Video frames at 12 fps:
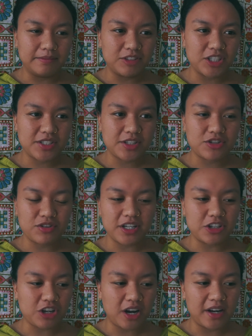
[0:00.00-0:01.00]
just a straight
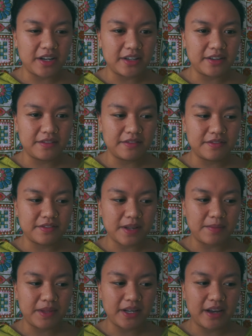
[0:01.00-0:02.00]
shot of
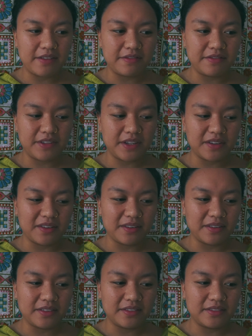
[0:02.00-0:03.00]
something I
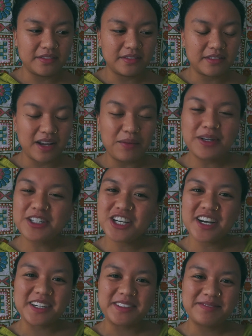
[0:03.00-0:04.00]
feel I want to
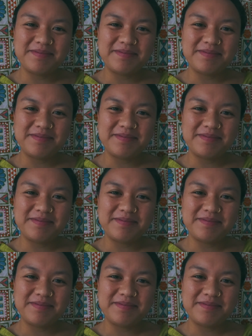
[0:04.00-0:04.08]
share.